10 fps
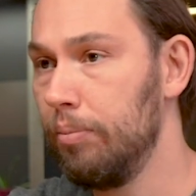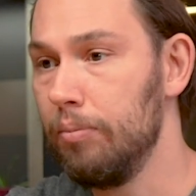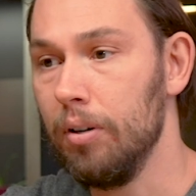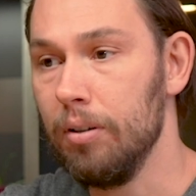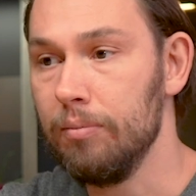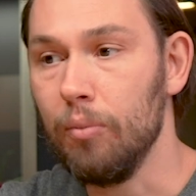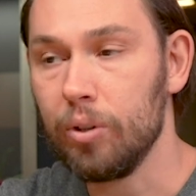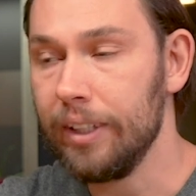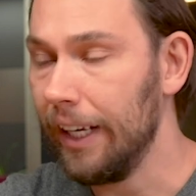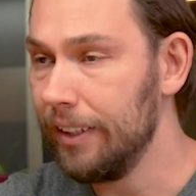more
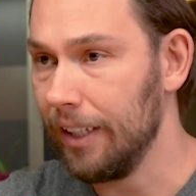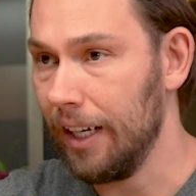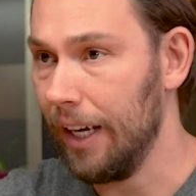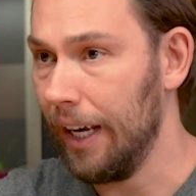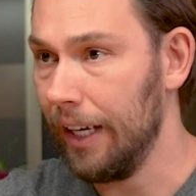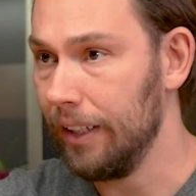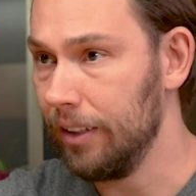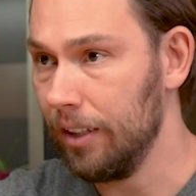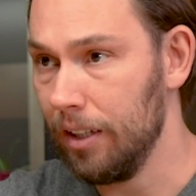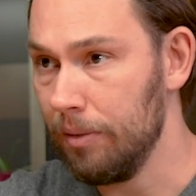data and
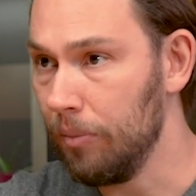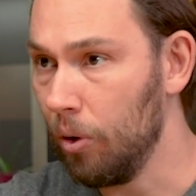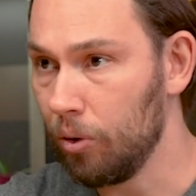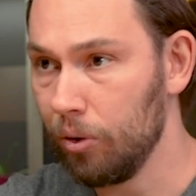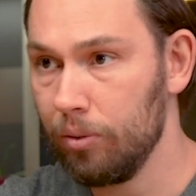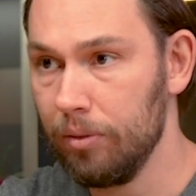more